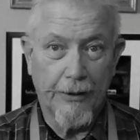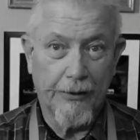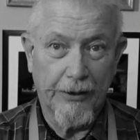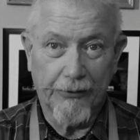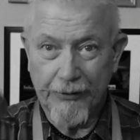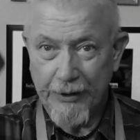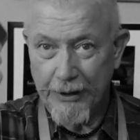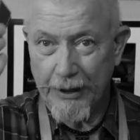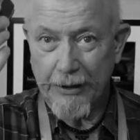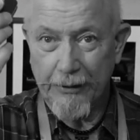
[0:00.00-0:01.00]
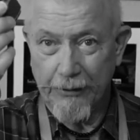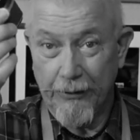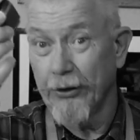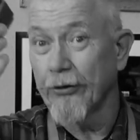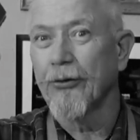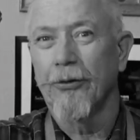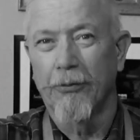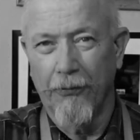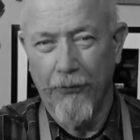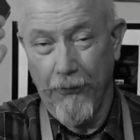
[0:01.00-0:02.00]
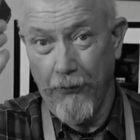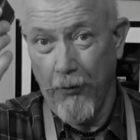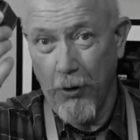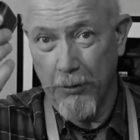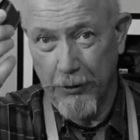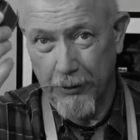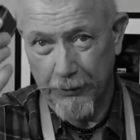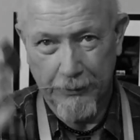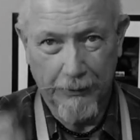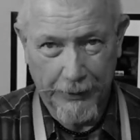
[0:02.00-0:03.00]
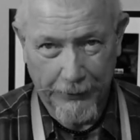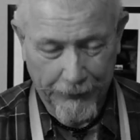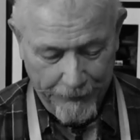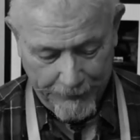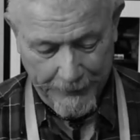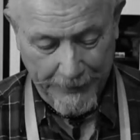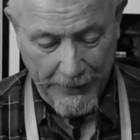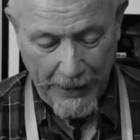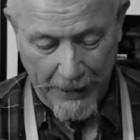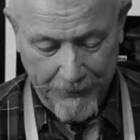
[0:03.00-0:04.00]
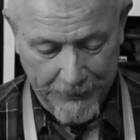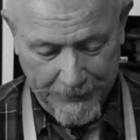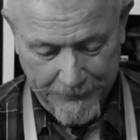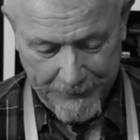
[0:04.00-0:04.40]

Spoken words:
and then take this former lens cap